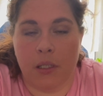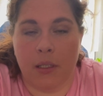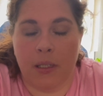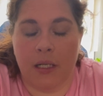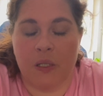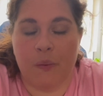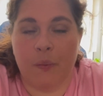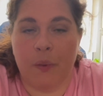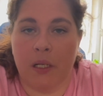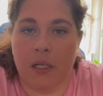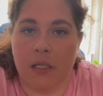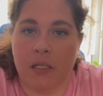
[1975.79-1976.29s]
and
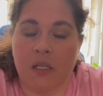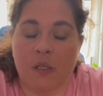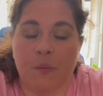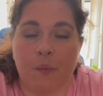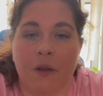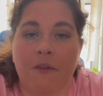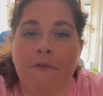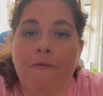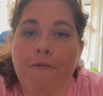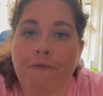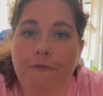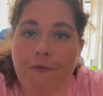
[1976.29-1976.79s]
that's because it's
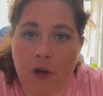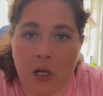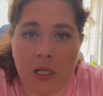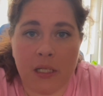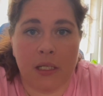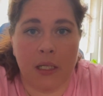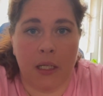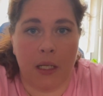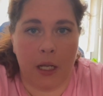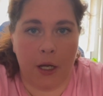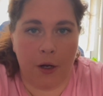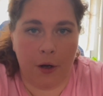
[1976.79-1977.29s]
been
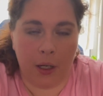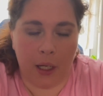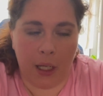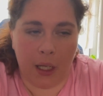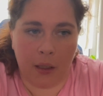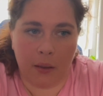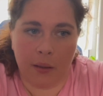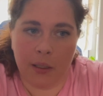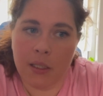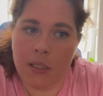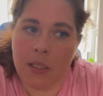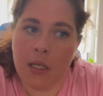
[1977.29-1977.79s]
freezing here in
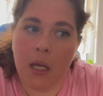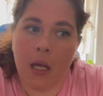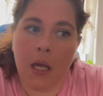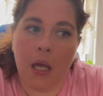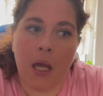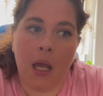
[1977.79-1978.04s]
England,